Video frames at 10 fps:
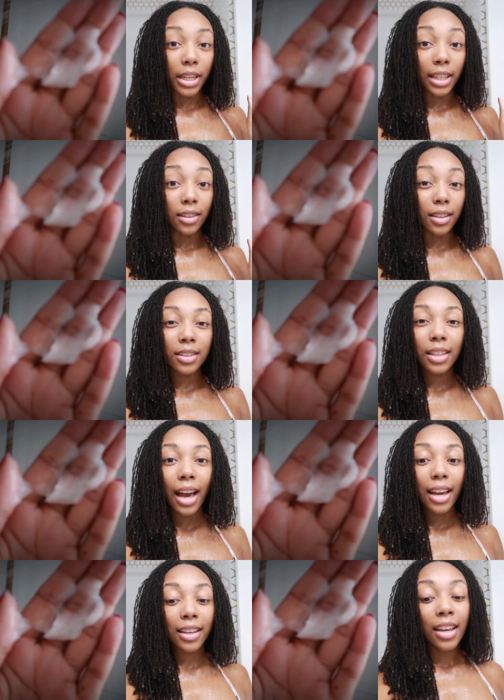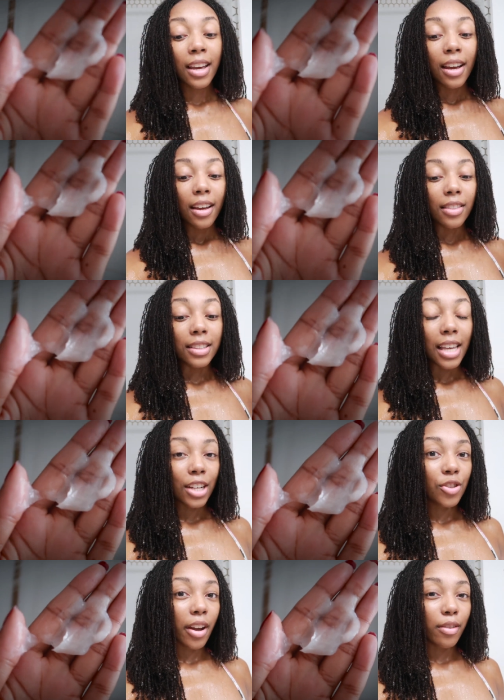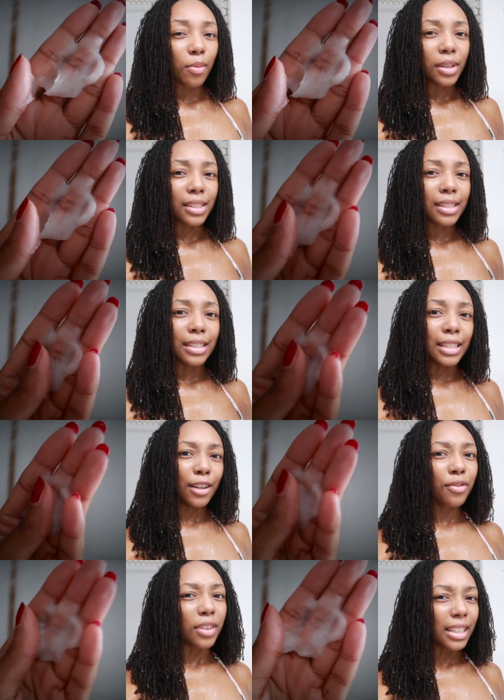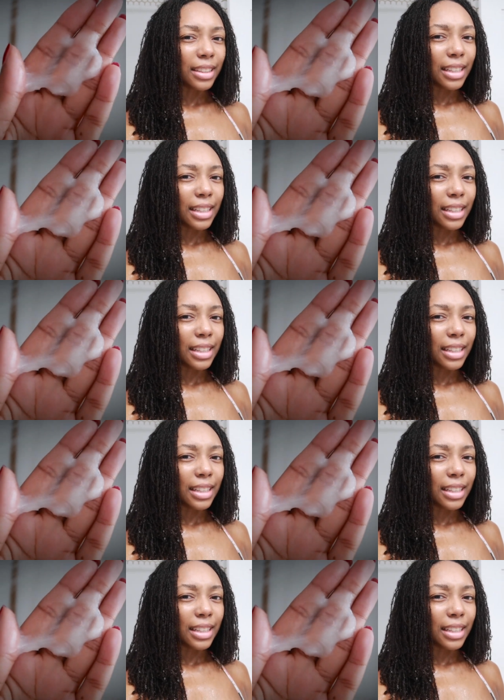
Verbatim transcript: what it looked like the texture of it was different